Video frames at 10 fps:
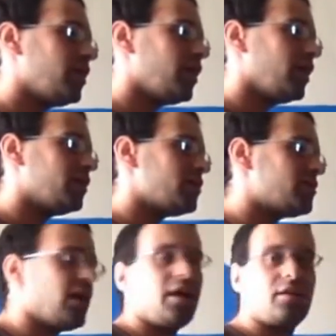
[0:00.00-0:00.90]
and
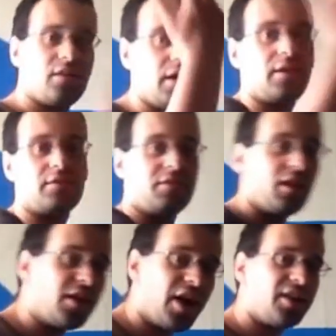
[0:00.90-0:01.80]
that's all they doing.
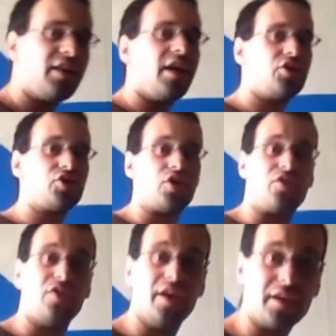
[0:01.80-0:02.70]

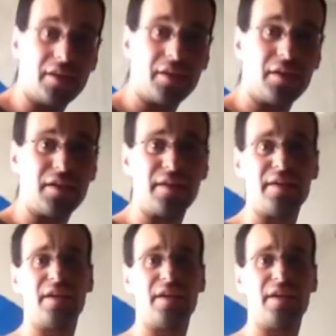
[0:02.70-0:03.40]
And it's like the